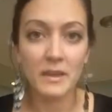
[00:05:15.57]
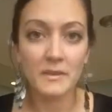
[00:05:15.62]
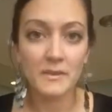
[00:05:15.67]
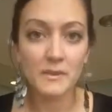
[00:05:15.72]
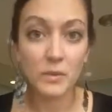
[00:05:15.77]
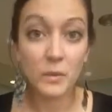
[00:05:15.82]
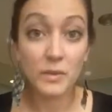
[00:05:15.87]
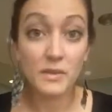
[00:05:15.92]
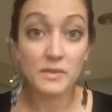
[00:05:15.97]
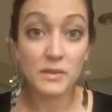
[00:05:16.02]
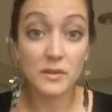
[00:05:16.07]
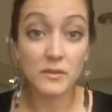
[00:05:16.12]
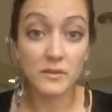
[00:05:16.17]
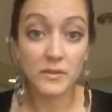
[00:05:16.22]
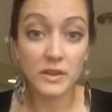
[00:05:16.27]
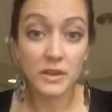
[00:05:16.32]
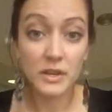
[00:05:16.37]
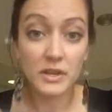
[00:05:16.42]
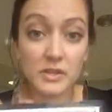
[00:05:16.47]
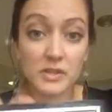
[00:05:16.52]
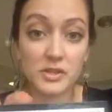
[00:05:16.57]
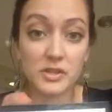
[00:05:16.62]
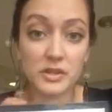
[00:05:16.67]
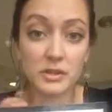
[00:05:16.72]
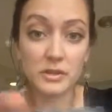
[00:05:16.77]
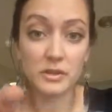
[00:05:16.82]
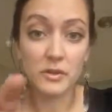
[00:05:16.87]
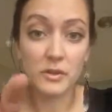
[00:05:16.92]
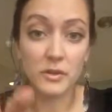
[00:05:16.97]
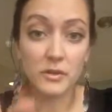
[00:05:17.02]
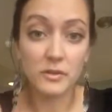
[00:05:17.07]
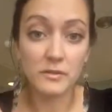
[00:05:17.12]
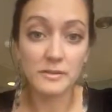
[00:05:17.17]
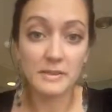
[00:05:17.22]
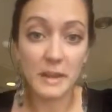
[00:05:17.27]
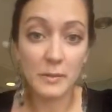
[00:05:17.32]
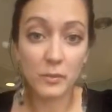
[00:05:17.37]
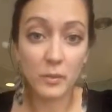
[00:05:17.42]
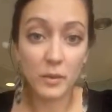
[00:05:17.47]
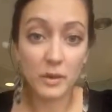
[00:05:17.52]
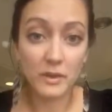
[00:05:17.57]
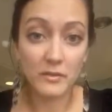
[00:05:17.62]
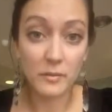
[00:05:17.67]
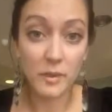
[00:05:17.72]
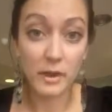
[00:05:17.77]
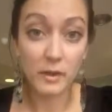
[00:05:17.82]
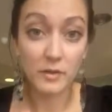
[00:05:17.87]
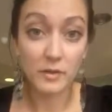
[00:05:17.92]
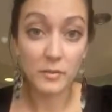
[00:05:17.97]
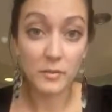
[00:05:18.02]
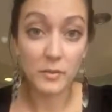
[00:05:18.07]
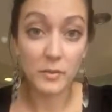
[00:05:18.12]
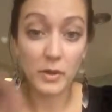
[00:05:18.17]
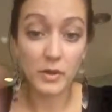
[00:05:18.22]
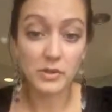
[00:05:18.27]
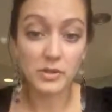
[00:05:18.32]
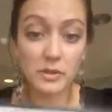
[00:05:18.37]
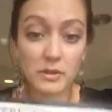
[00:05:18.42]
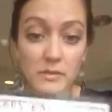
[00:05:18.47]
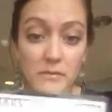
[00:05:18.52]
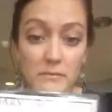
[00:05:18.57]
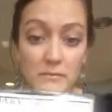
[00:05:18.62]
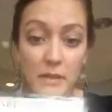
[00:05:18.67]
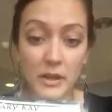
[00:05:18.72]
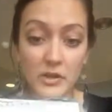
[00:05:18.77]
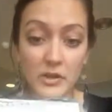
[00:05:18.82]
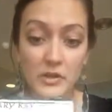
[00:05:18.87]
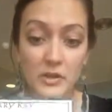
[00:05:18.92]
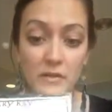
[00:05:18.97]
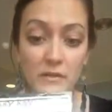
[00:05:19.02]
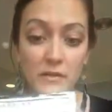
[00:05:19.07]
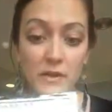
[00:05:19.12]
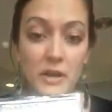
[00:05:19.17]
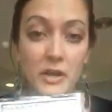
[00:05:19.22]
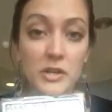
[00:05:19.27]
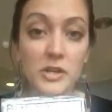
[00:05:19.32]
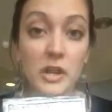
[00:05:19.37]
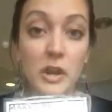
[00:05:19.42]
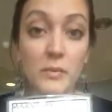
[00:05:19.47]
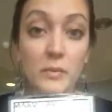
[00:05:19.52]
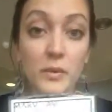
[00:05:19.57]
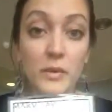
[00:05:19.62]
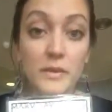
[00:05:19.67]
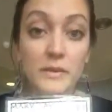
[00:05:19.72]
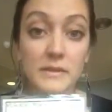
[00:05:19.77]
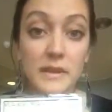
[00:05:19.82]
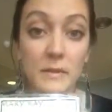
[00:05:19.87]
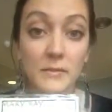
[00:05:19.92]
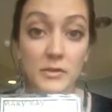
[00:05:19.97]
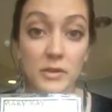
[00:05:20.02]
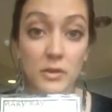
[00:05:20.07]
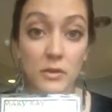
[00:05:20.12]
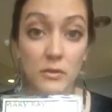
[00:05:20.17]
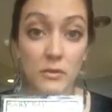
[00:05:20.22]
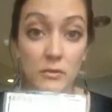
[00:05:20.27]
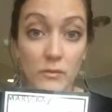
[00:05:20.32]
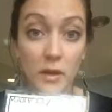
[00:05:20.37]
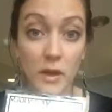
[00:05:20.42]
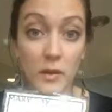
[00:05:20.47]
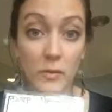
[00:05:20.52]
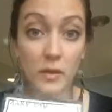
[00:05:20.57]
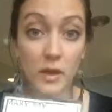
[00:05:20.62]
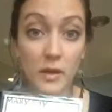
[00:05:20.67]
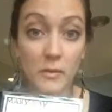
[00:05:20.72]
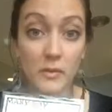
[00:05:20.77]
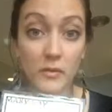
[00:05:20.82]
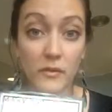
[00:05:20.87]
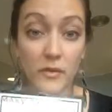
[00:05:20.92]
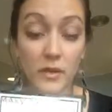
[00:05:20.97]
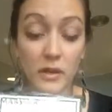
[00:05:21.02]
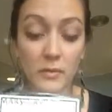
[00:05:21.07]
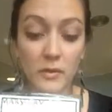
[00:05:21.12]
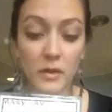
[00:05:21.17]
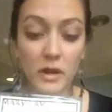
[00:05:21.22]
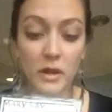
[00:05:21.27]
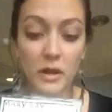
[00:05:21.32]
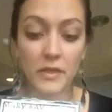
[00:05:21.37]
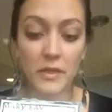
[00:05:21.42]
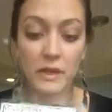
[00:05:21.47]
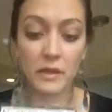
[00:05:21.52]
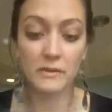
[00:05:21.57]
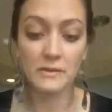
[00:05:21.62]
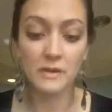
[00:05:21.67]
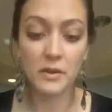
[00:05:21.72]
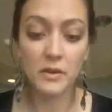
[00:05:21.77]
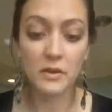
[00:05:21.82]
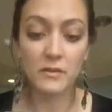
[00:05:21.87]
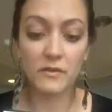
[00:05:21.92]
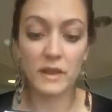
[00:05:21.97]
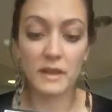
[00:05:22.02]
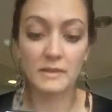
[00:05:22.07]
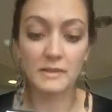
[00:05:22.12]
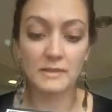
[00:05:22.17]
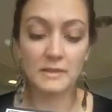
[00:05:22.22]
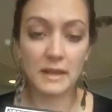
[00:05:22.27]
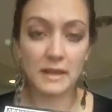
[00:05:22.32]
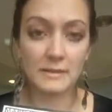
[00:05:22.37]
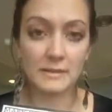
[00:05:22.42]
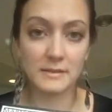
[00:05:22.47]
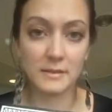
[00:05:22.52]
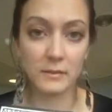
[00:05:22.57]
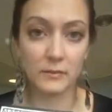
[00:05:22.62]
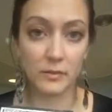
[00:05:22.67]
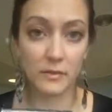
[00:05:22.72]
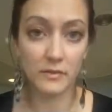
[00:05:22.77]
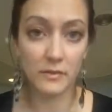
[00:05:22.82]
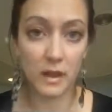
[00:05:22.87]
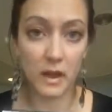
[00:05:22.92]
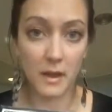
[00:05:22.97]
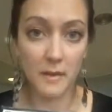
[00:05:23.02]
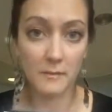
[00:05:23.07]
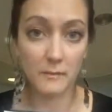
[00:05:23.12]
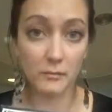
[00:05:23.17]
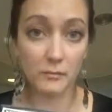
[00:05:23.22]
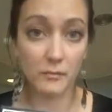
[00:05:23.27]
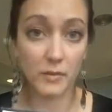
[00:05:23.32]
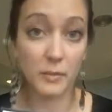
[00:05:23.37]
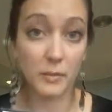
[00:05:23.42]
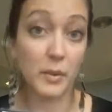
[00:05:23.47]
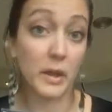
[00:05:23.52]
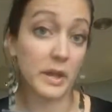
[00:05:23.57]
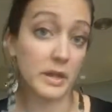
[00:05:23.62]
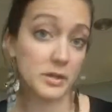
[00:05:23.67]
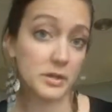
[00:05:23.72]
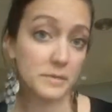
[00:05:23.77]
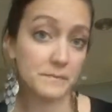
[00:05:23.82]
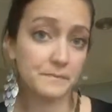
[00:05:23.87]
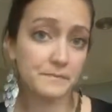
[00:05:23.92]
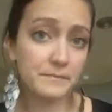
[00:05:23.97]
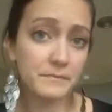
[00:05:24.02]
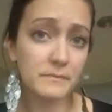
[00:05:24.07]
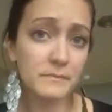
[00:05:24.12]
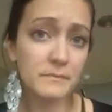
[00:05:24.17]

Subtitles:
So once you've finished your step 1 of microdermabrasion, make sure to finish up with step 2 right away before you put anything else on your face. That's replenish.